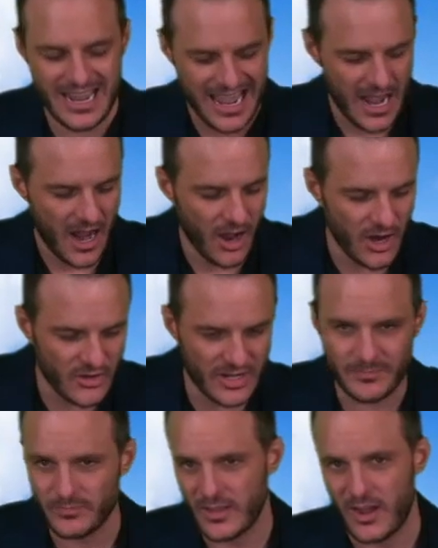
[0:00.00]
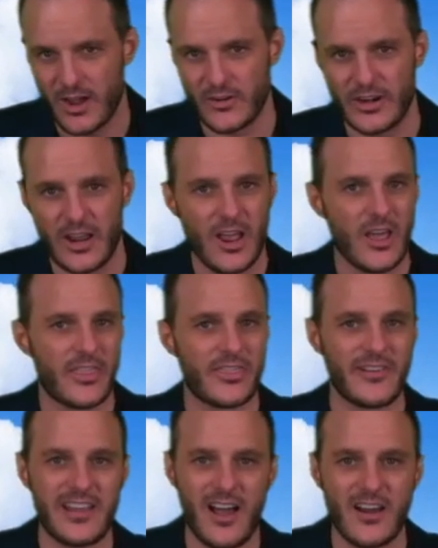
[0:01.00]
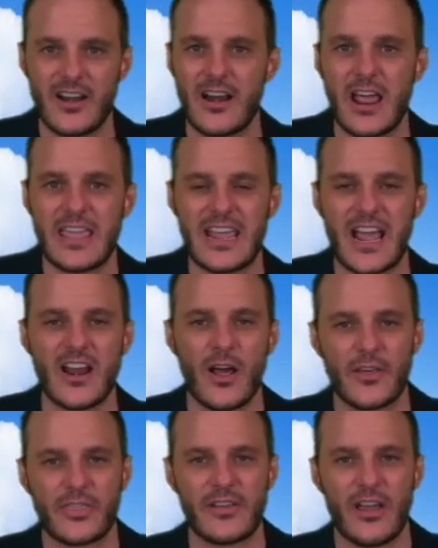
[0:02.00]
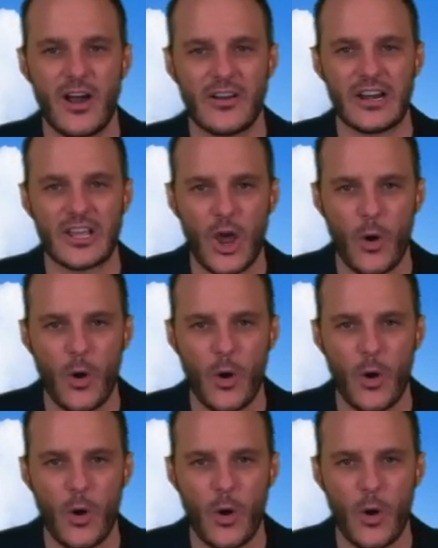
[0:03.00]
100, 100, 300, you get another 300.